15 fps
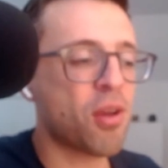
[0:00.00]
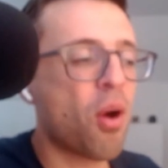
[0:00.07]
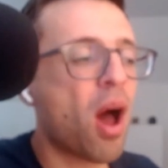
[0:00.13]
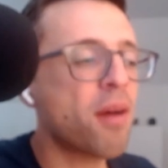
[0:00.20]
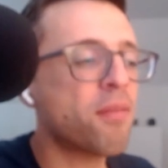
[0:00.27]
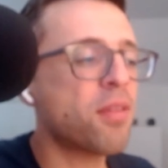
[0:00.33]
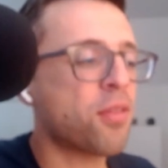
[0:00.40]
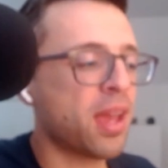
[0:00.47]

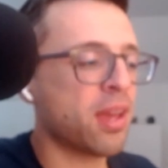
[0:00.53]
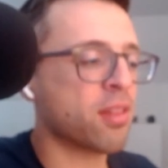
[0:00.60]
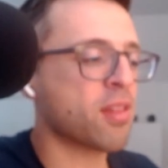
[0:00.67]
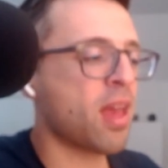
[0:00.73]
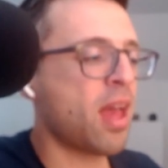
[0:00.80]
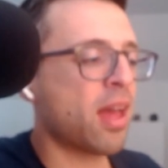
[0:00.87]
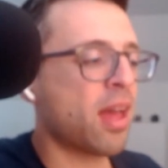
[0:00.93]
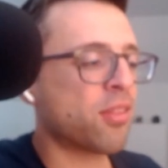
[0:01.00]
so of the
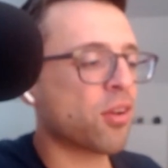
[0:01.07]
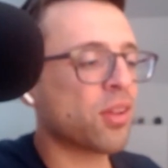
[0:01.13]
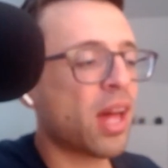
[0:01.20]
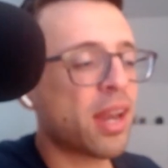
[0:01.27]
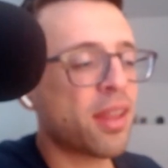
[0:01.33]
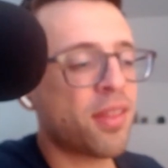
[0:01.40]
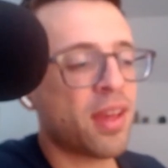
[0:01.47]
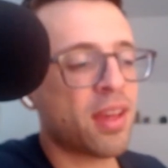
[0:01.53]
things
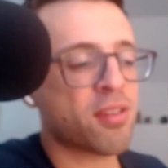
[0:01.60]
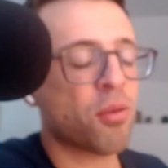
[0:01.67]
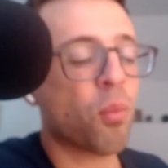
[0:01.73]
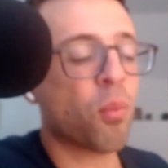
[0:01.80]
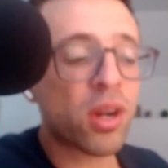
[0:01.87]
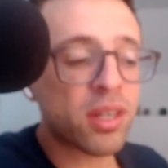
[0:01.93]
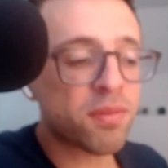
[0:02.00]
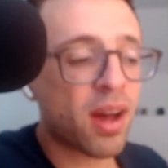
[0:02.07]
there are a lot of things
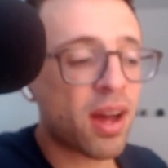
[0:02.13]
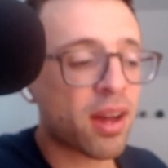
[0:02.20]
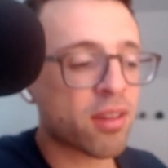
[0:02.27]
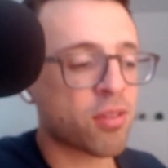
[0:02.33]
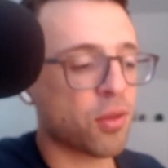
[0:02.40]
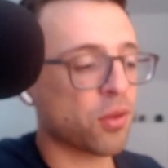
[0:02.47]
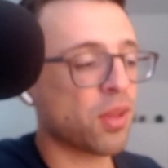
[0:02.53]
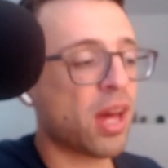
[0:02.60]
that worked at
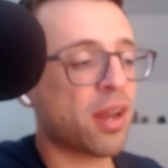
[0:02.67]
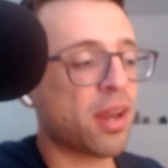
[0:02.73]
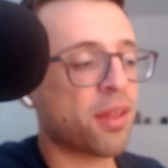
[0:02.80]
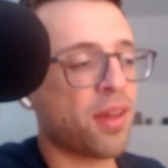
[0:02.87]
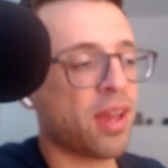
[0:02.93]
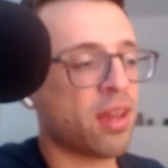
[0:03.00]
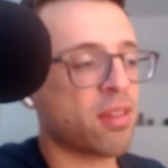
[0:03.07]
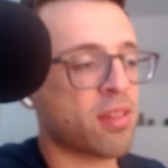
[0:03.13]
vox there are a
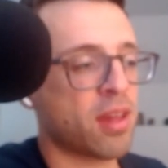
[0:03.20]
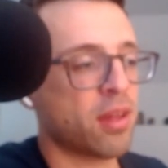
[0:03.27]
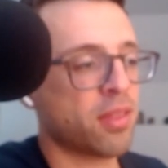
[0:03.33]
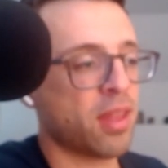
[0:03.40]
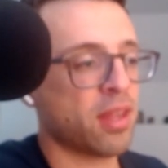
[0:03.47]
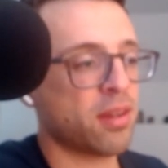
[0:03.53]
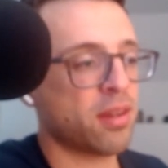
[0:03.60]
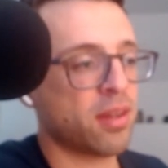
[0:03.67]
lot of things
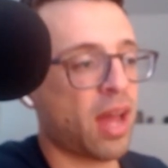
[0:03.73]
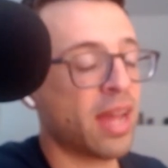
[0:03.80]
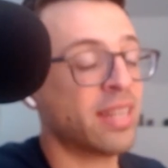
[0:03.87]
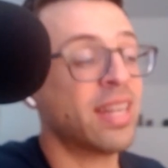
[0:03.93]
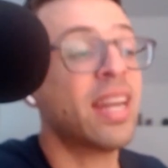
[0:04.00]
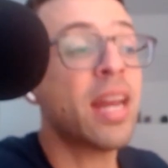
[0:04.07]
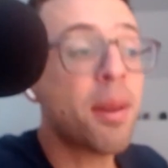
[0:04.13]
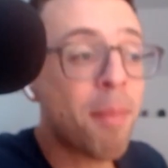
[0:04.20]
that, that
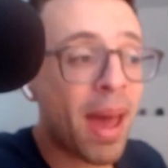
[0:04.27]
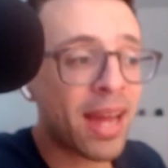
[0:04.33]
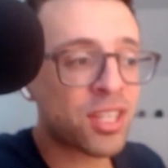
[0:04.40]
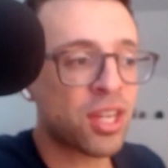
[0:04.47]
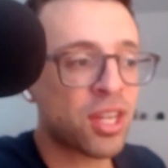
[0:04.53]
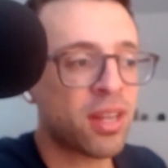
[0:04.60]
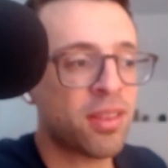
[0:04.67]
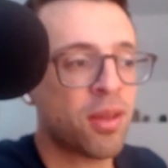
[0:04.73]
i didn't
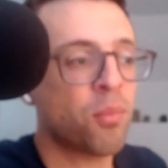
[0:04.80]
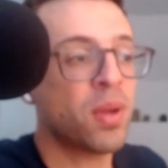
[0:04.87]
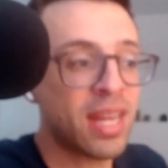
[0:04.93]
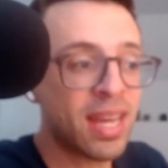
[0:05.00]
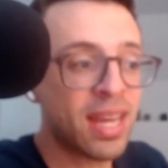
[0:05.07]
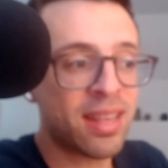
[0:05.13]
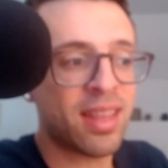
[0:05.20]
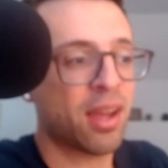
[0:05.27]
imagine that
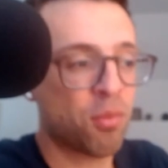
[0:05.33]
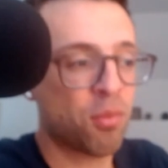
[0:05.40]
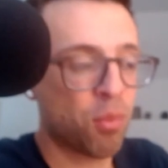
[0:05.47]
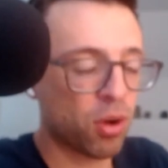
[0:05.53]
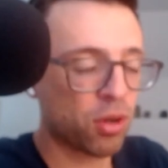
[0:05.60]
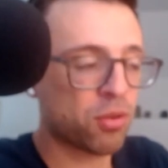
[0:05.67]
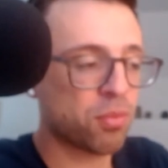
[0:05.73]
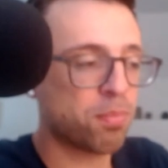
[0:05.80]
we did that
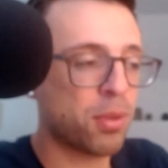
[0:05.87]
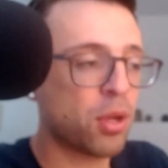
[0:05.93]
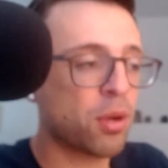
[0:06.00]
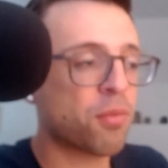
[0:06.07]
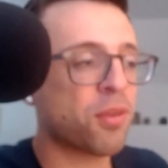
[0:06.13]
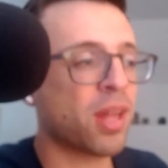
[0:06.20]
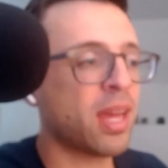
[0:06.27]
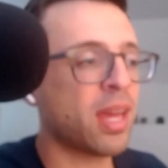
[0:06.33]
like worked
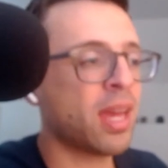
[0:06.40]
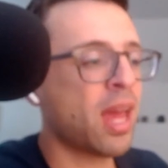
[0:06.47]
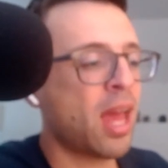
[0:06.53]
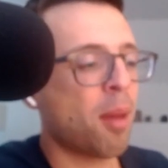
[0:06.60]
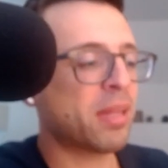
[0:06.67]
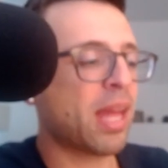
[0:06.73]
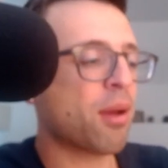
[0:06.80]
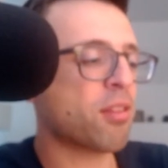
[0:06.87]
beautifully
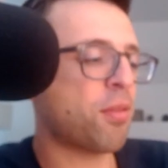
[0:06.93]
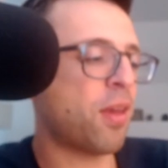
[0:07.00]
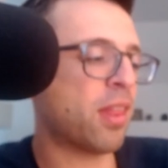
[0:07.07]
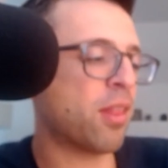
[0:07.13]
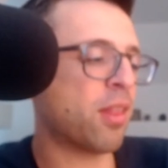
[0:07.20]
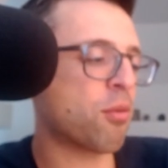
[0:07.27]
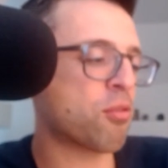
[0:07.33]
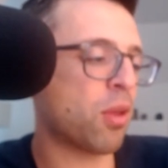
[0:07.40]
but that
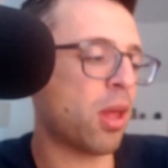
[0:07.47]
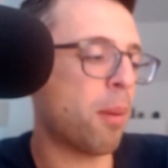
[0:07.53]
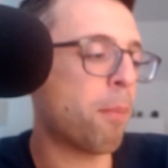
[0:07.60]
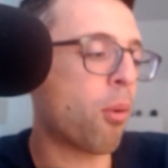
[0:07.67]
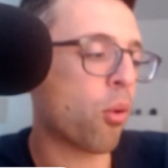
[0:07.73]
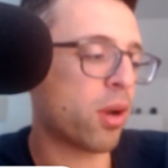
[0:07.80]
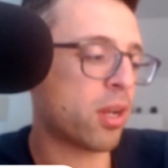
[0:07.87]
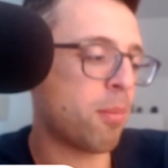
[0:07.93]
was the thing that was
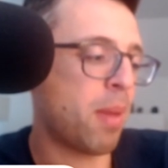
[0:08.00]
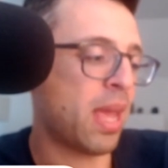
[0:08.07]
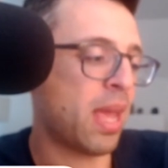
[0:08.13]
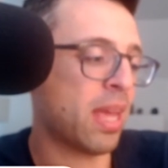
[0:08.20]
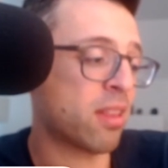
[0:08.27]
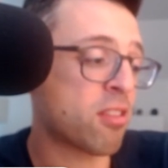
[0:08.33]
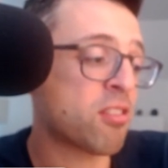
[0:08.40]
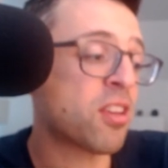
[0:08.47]
really important
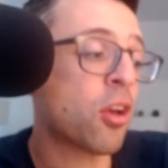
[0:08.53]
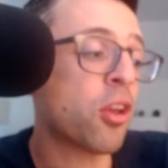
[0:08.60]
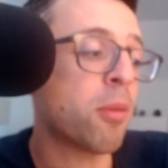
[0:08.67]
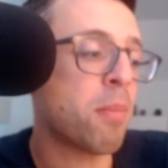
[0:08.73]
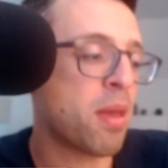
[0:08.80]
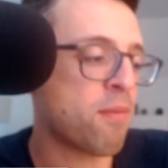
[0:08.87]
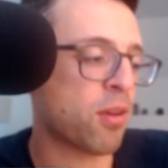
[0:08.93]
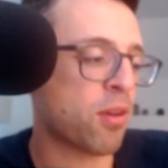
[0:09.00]
to me and
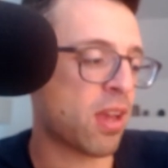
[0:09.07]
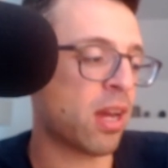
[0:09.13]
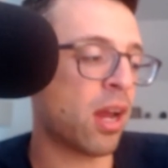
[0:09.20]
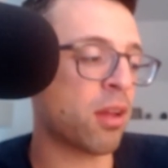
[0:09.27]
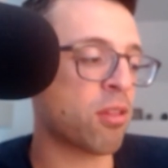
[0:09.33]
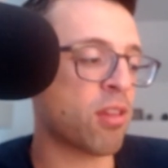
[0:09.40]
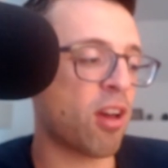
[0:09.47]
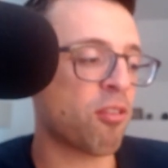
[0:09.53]
still to me feels
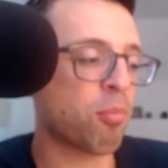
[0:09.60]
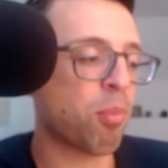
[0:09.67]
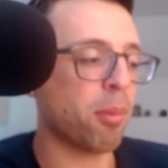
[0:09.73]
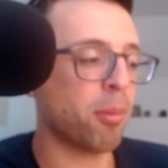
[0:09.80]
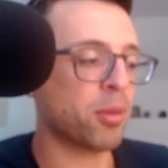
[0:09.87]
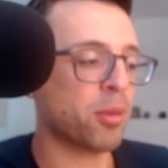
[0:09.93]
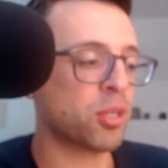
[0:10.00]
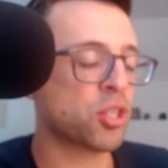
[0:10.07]
like an
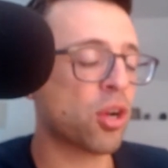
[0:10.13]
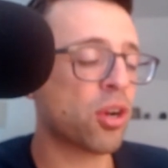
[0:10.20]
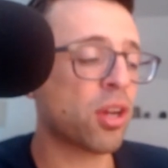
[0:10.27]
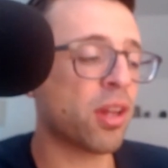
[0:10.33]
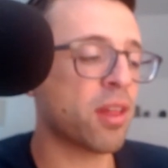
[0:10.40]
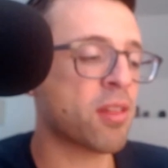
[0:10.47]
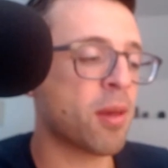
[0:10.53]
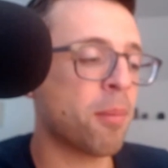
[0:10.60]
unsolved problem in
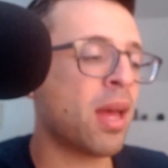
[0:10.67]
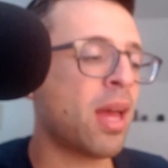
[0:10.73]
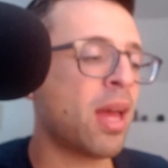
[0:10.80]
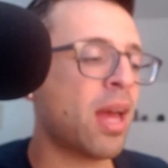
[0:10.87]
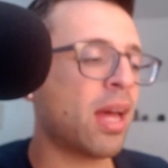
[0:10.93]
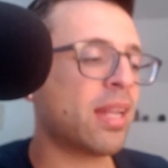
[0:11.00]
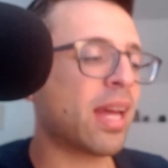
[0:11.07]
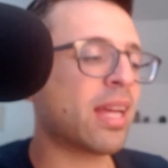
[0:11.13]

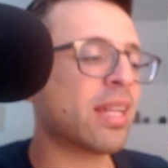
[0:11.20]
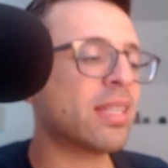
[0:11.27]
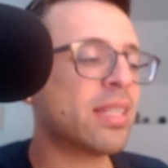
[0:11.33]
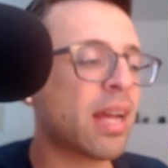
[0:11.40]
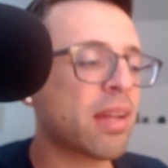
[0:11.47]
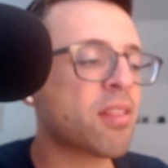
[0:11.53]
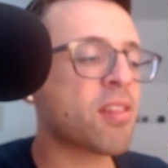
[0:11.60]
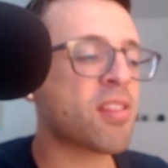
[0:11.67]
journalism
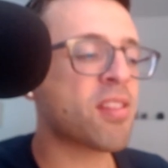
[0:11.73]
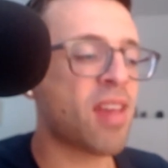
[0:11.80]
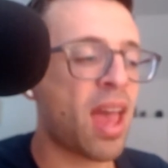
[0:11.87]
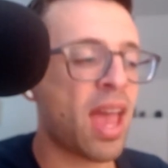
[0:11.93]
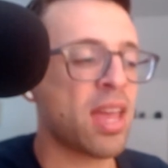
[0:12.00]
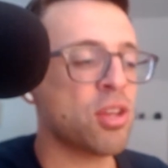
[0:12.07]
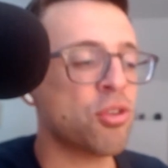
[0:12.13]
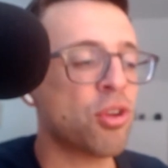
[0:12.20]
like let's
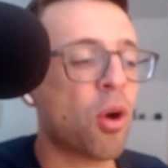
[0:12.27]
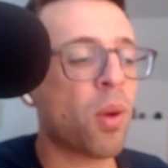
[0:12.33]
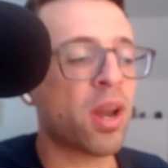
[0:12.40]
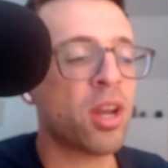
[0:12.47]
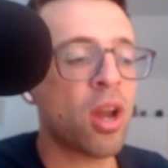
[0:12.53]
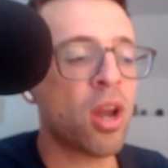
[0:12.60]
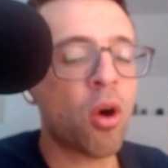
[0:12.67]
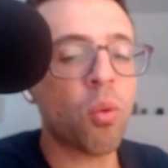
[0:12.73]
say you
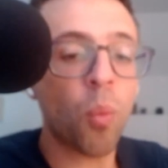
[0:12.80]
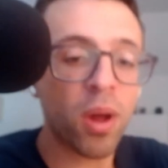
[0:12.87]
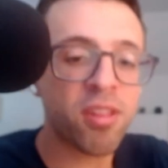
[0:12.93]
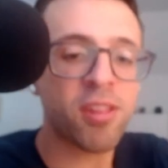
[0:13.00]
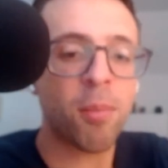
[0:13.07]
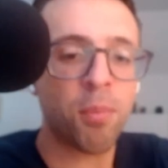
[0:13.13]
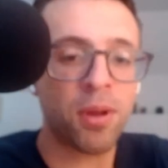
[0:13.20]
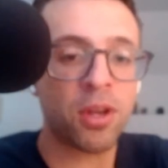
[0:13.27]
don't want to know
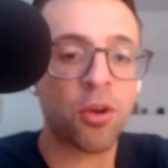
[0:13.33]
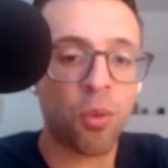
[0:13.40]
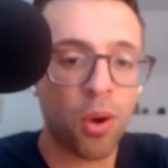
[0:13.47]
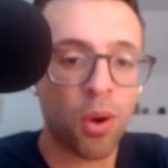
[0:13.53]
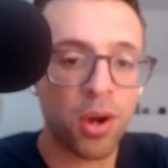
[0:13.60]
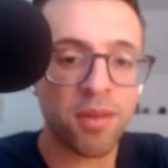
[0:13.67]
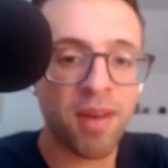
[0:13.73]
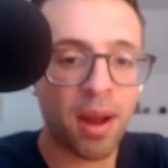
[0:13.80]
what's up
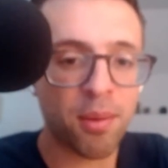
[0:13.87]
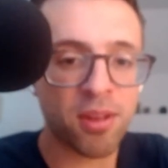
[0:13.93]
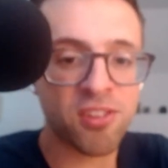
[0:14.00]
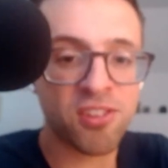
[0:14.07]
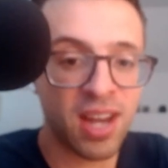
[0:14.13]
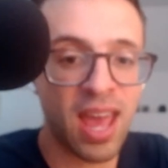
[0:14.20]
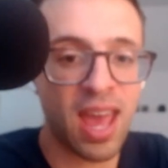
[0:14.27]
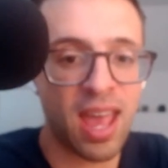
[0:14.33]
in
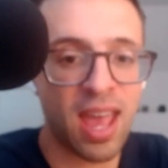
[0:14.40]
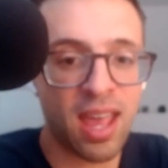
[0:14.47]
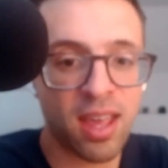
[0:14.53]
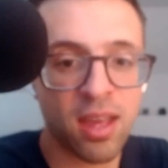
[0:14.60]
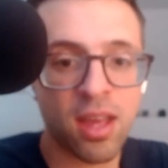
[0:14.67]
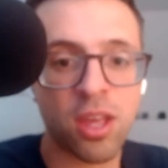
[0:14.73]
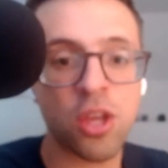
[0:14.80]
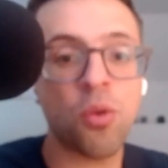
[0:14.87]
coronavirus
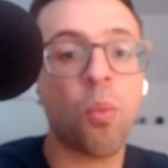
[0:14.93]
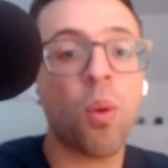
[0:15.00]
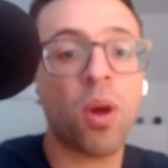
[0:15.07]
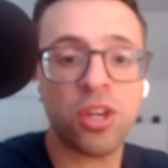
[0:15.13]
today mm-hmm.